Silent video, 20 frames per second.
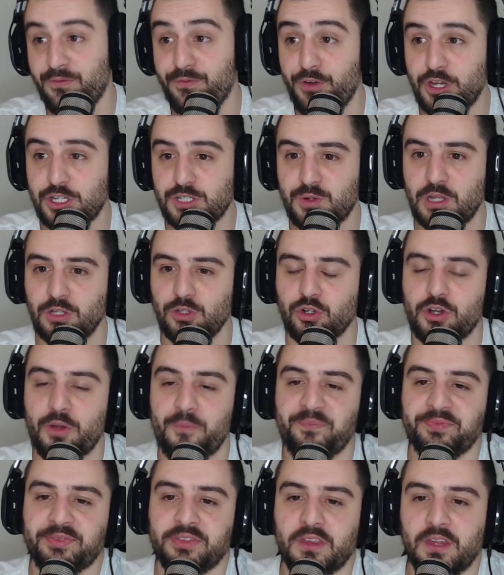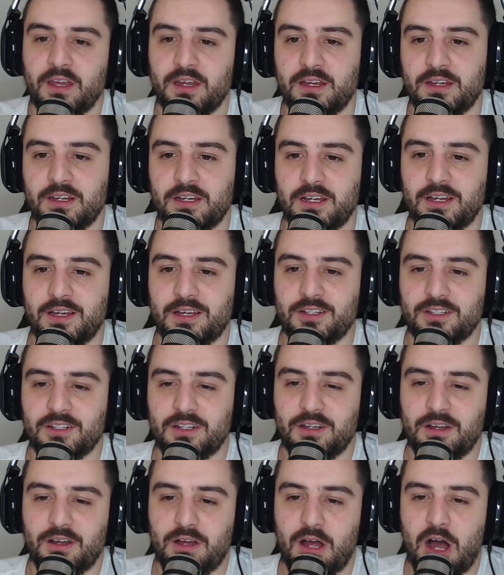first one, look,
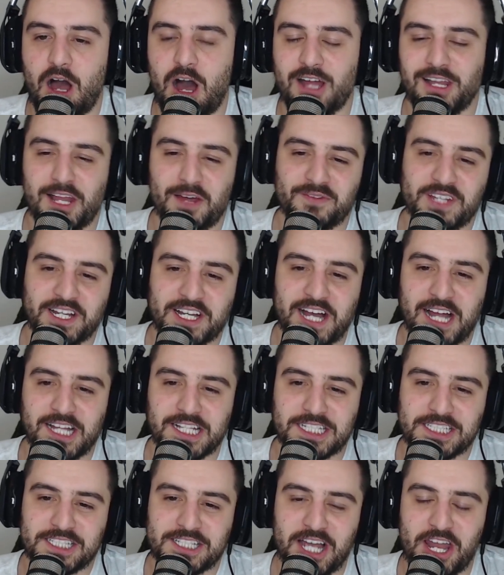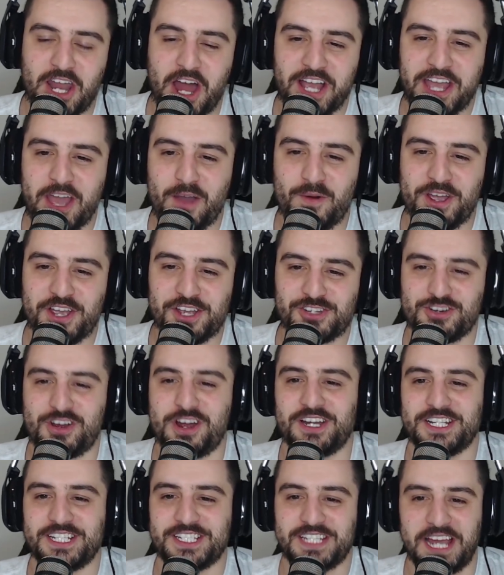I love the colors and I get what you're trying
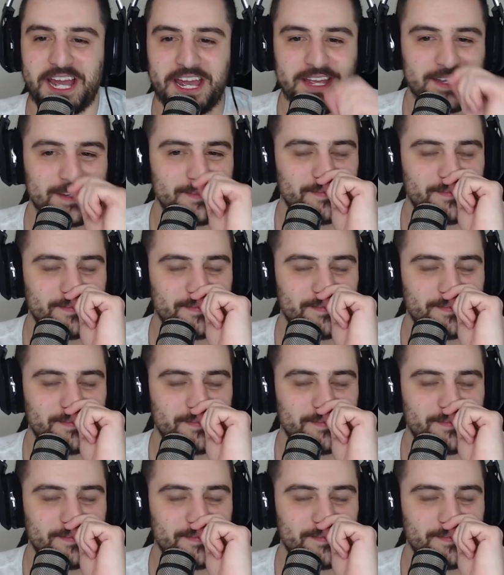to say,